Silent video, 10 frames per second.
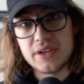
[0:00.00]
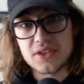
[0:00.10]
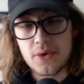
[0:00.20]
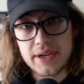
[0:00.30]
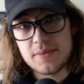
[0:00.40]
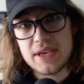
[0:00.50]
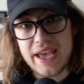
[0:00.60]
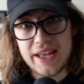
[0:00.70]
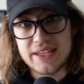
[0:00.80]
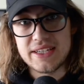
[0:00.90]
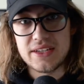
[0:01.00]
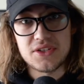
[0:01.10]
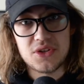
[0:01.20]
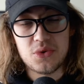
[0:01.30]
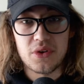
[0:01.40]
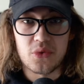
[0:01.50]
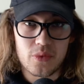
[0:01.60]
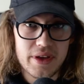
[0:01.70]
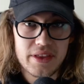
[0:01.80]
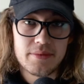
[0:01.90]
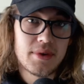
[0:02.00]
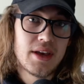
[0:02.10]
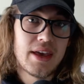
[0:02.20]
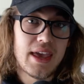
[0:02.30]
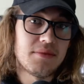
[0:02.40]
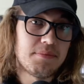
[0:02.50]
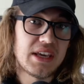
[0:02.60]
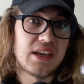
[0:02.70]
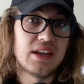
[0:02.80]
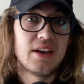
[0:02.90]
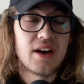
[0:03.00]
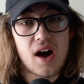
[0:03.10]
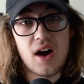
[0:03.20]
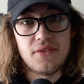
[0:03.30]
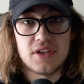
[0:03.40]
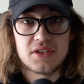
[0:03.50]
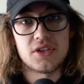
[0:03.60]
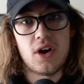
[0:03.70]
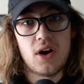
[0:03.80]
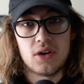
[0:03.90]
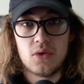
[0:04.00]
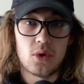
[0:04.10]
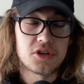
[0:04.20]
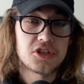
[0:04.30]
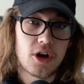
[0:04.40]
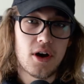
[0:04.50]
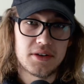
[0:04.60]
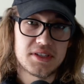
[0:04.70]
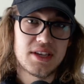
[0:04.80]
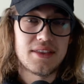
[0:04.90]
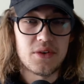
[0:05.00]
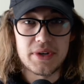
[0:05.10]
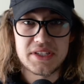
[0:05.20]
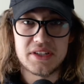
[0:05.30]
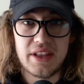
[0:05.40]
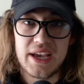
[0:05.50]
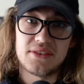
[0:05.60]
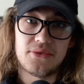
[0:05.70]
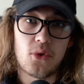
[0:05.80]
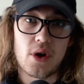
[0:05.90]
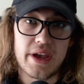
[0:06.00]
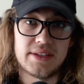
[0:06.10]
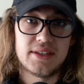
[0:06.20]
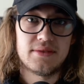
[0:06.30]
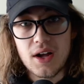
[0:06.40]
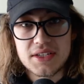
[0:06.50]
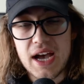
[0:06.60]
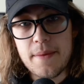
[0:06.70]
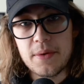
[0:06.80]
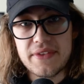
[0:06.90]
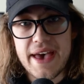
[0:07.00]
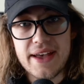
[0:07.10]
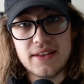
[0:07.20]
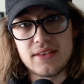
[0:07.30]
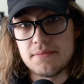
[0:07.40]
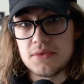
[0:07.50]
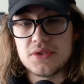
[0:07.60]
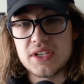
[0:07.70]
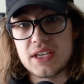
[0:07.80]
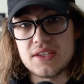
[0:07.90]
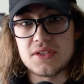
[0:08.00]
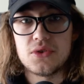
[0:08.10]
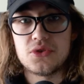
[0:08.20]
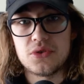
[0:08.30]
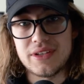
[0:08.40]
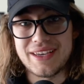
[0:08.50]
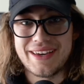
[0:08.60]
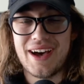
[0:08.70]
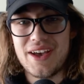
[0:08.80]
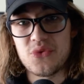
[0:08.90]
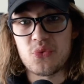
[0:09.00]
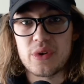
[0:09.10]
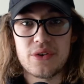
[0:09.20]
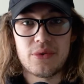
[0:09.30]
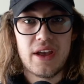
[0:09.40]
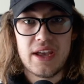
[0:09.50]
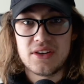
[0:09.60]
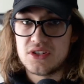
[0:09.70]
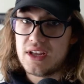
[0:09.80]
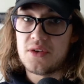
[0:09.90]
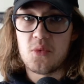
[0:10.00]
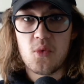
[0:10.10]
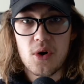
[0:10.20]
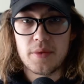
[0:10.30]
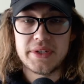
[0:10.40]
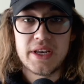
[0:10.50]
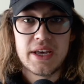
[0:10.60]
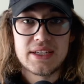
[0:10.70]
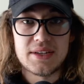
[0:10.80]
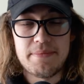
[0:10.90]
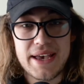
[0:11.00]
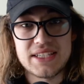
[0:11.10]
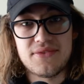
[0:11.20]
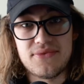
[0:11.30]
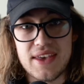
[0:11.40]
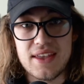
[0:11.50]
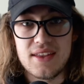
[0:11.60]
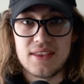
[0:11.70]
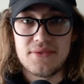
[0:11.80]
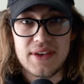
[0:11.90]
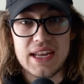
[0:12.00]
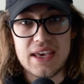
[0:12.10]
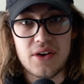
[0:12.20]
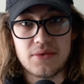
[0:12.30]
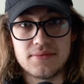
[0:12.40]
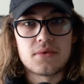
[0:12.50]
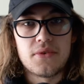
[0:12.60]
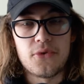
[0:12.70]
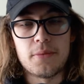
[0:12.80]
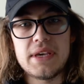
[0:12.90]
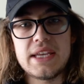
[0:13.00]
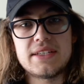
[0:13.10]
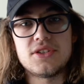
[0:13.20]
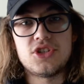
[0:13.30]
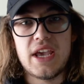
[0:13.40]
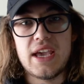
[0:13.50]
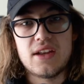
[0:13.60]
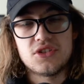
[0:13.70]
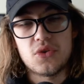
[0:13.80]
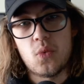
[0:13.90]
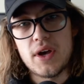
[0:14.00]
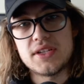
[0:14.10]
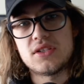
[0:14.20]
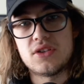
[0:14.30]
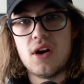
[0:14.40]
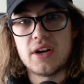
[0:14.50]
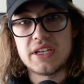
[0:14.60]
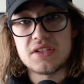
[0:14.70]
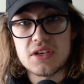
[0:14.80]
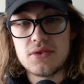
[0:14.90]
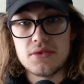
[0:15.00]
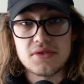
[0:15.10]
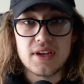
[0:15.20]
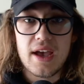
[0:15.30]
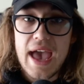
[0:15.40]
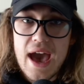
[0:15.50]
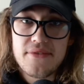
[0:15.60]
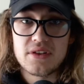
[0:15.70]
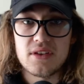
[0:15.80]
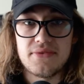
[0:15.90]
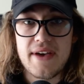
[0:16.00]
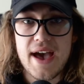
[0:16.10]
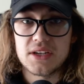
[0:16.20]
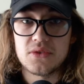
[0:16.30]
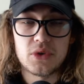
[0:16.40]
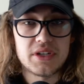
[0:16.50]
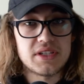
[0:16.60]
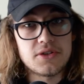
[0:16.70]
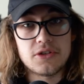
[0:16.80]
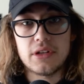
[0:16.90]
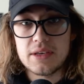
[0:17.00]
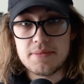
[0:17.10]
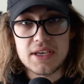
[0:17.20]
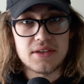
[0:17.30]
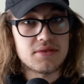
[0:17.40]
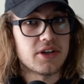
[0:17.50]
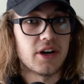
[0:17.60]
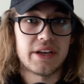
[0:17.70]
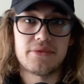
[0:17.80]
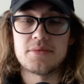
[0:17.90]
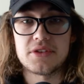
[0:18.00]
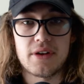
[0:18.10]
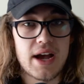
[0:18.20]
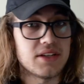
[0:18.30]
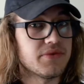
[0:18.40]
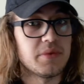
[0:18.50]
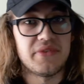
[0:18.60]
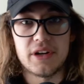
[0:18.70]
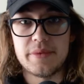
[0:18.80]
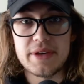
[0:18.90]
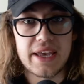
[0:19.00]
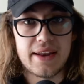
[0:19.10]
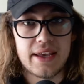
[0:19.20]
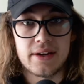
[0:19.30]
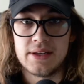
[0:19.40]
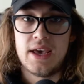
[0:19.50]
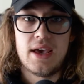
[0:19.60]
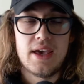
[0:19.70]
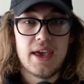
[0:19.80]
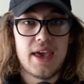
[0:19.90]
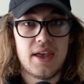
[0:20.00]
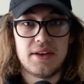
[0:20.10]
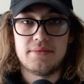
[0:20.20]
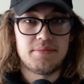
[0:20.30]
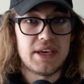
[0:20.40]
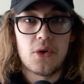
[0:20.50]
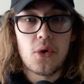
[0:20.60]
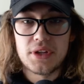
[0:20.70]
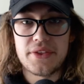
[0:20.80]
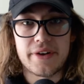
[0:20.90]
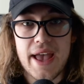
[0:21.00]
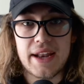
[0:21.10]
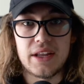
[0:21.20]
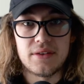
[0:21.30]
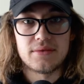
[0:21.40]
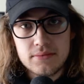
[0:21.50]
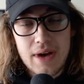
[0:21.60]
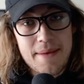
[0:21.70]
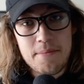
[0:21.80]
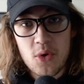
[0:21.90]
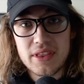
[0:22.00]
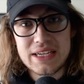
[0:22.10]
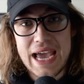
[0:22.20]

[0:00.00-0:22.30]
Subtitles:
is going to be edited to the rhythm and beat of the song or songs that we select for it. On top of that, the music is usually cut, rearranged, and warped to best fit the video. For me to change what song is used after the fact would essentially be starting from scratch from the very beginning and be a whole nother edit. I'm more than